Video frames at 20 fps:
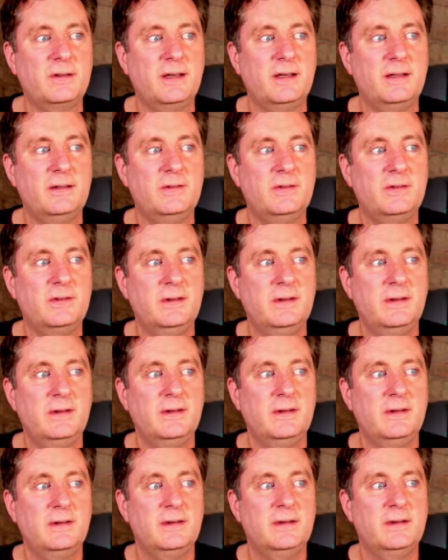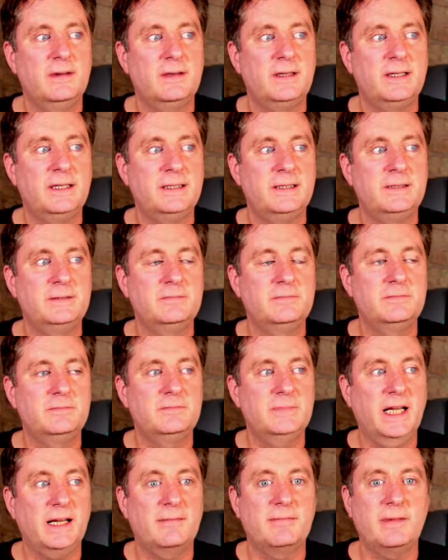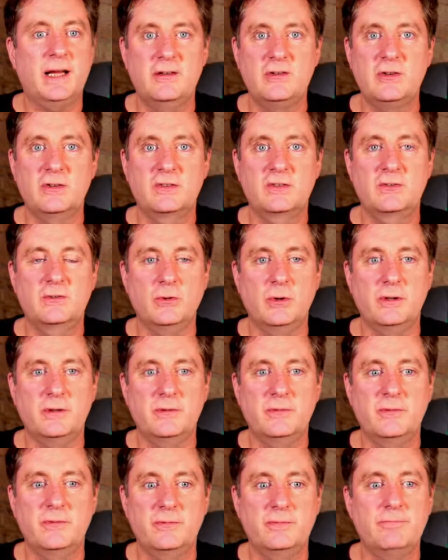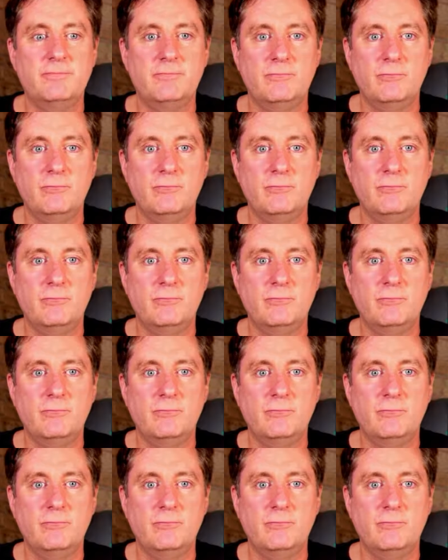And yeah, I just sort of